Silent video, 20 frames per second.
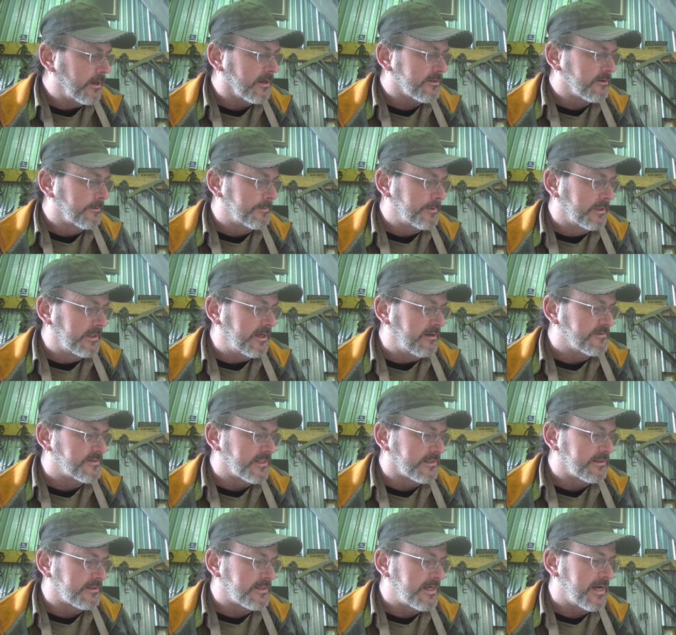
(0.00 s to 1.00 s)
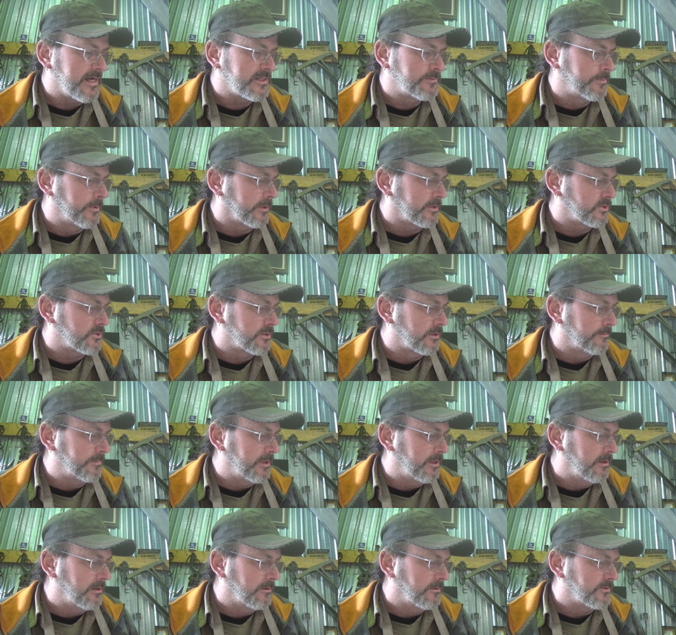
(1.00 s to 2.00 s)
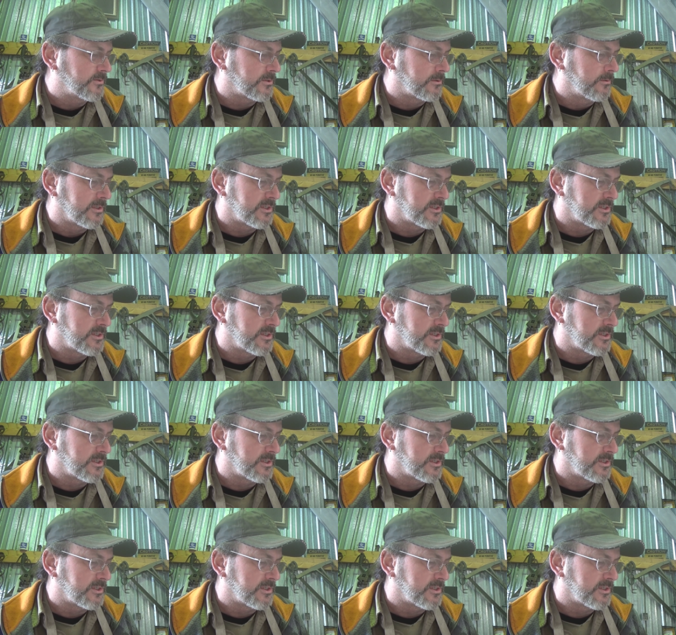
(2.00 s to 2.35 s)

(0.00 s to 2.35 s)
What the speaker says: author believes that the textbook should be used to